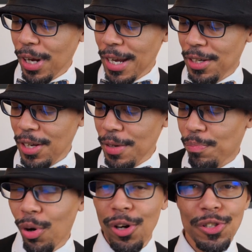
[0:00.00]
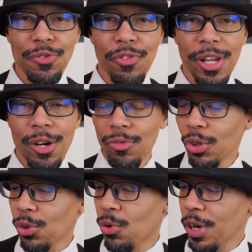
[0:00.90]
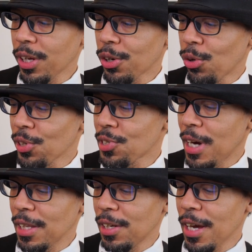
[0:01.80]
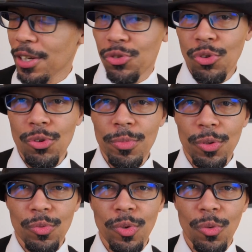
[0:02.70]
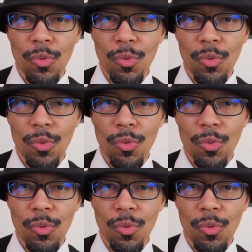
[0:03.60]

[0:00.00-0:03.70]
I did pause the video real quick and go inside the next room and